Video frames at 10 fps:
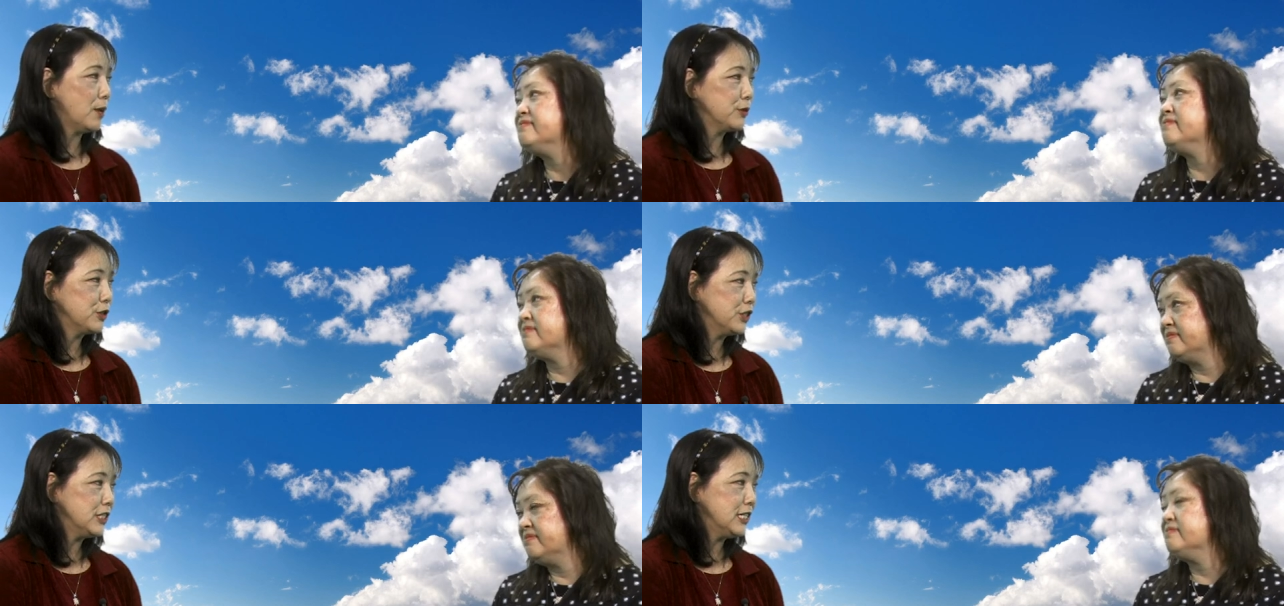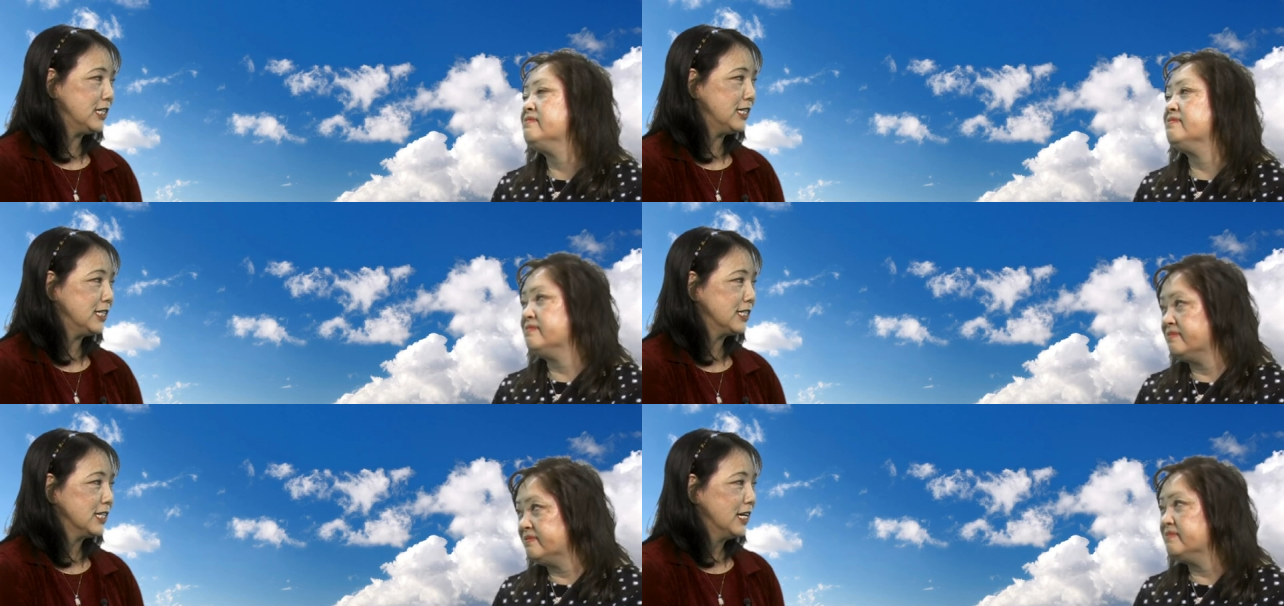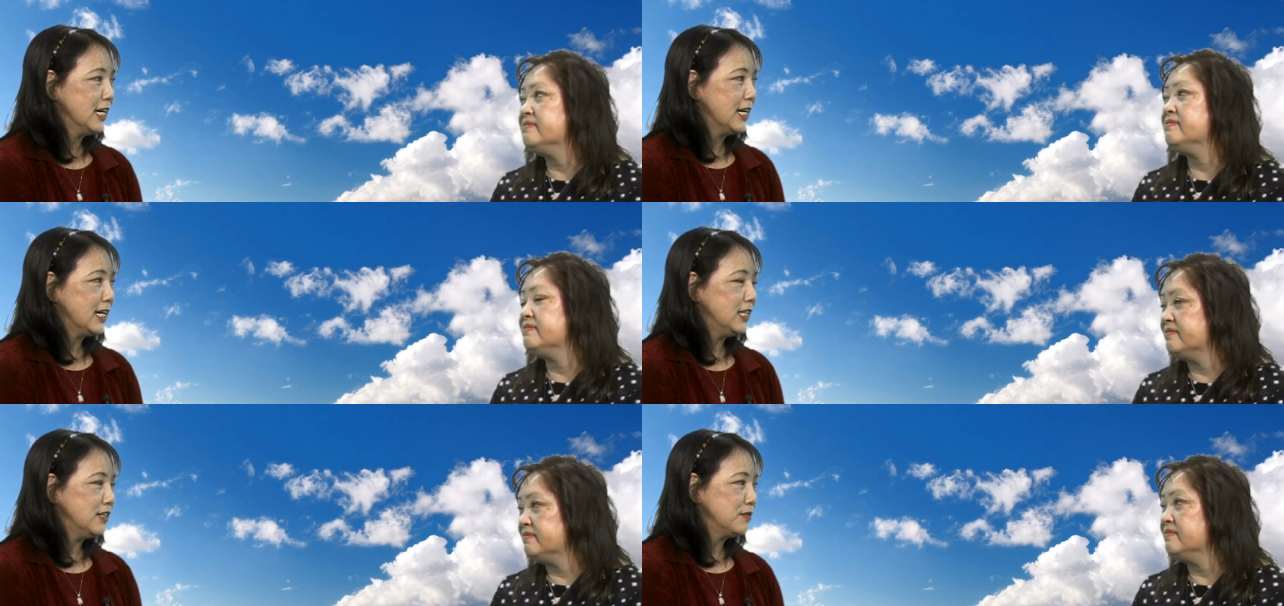Speaker 1: opportunities
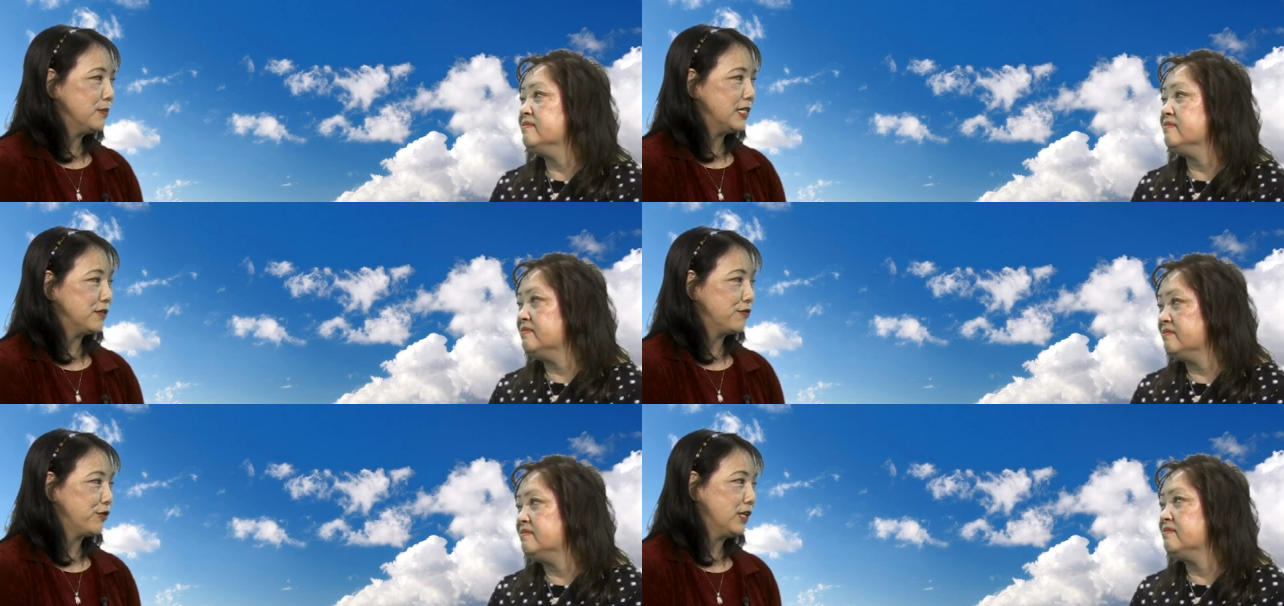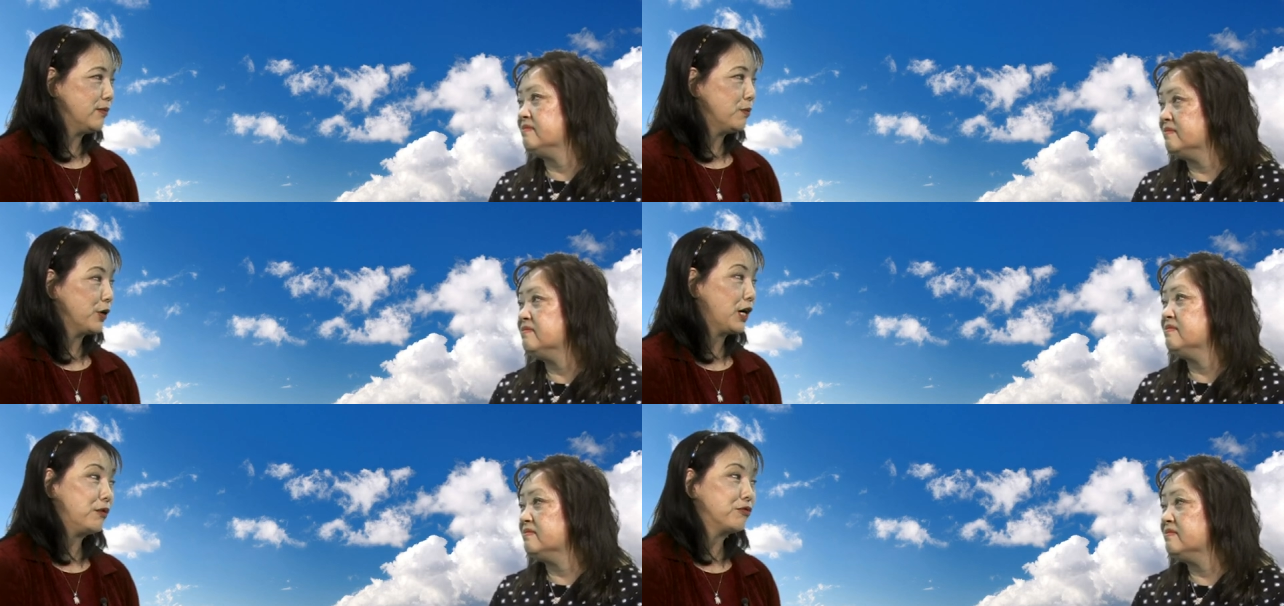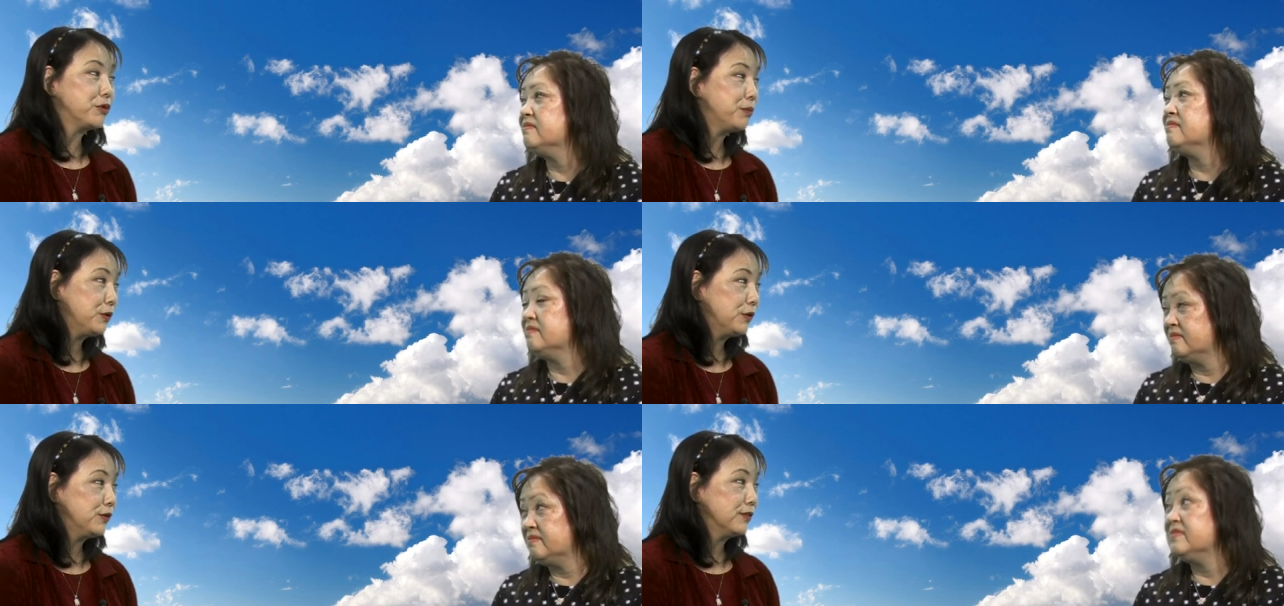and it makes it for a little bit more
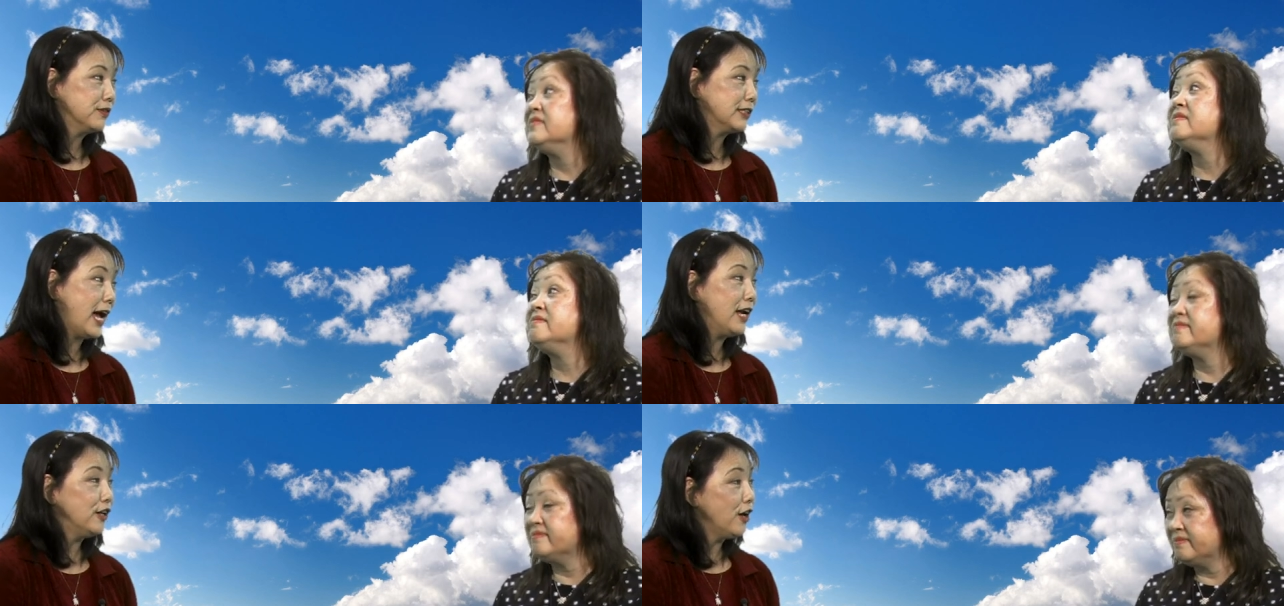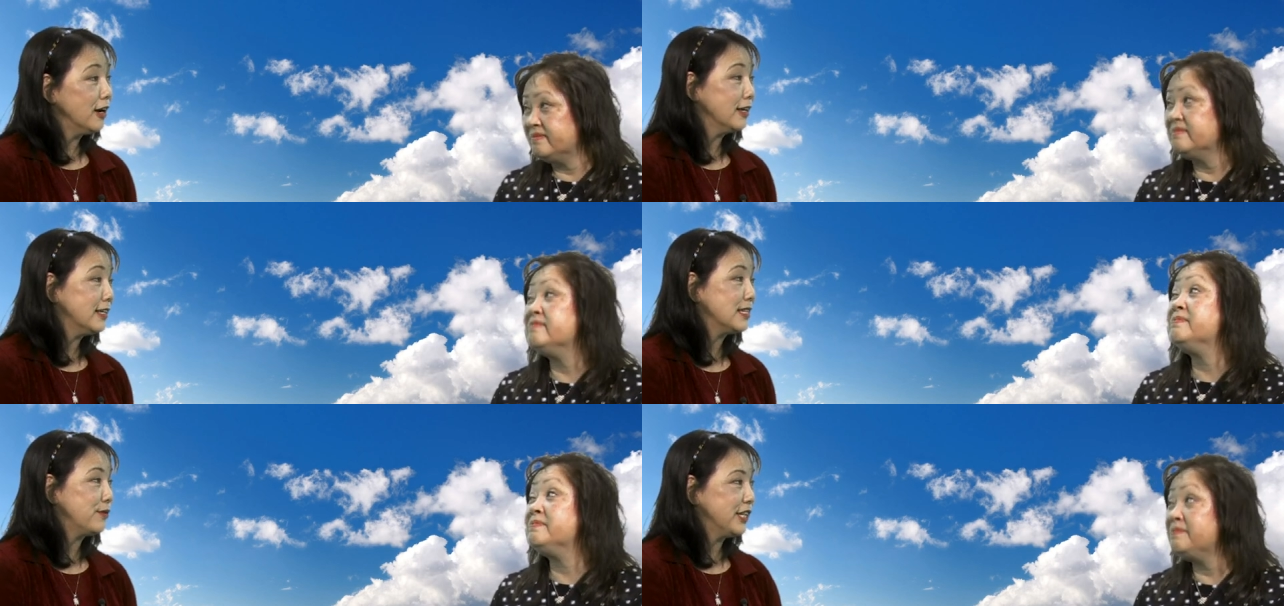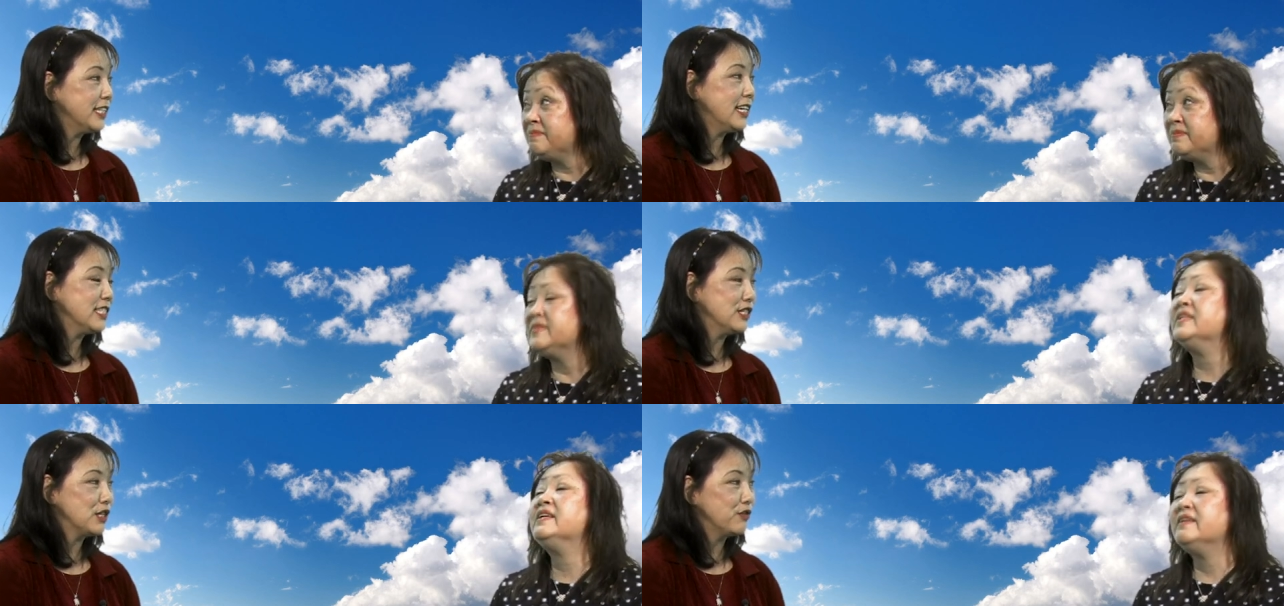comfortable dialog Is mm-hmm. that what it mm-hmm. does?
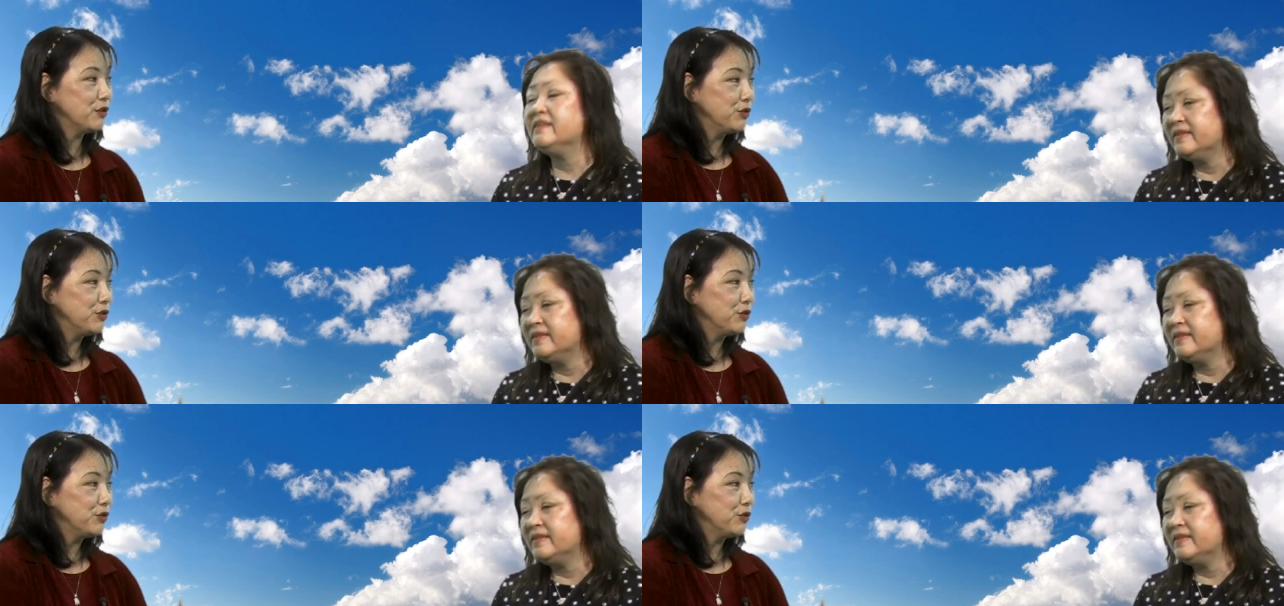Instead of a